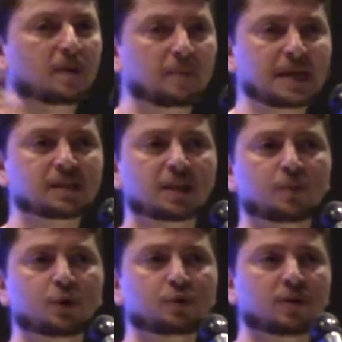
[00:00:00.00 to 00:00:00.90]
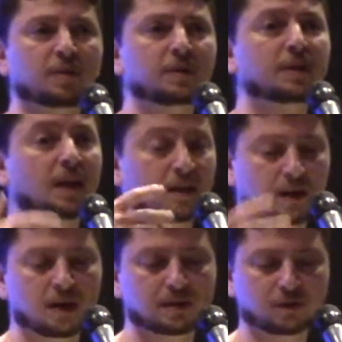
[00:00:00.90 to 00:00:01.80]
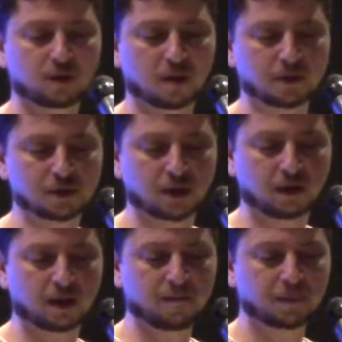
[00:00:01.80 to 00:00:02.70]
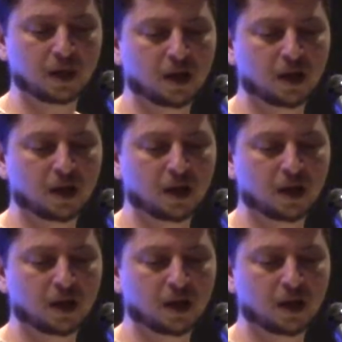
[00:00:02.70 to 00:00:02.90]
a basketball tournament, and a lot to come, inshallah.